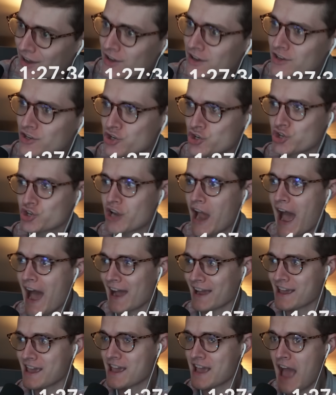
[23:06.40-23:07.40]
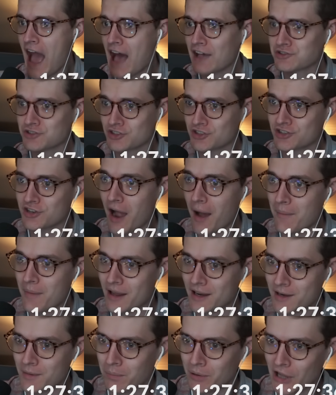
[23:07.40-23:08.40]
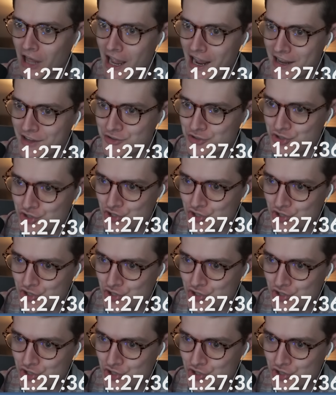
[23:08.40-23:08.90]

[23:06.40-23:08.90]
Shaggy has summoned Blaine's